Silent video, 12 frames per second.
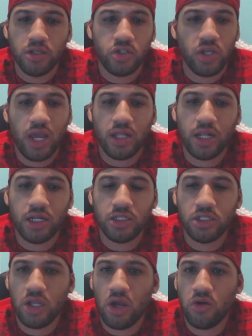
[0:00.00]
So yeah, let
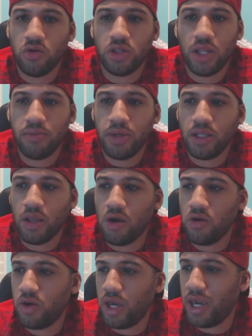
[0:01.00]
us know, let me
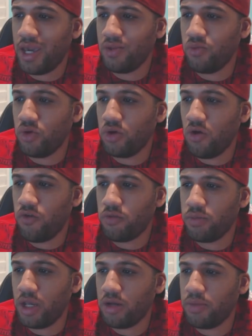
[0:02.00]
know, and we'll go
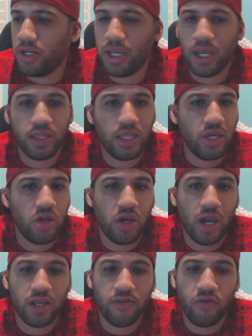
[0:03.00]
from there. But again, thank you
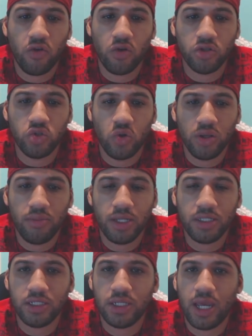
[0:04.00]
guys for joining
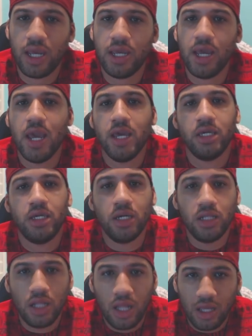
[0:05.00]
me today.
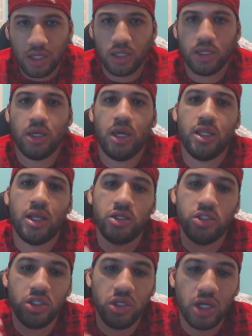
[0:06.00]
Good luck, and I'll
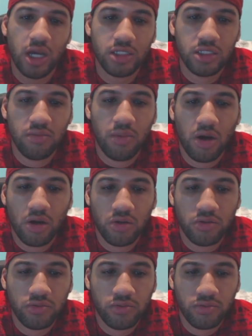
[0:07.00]
see you guys tomorrow.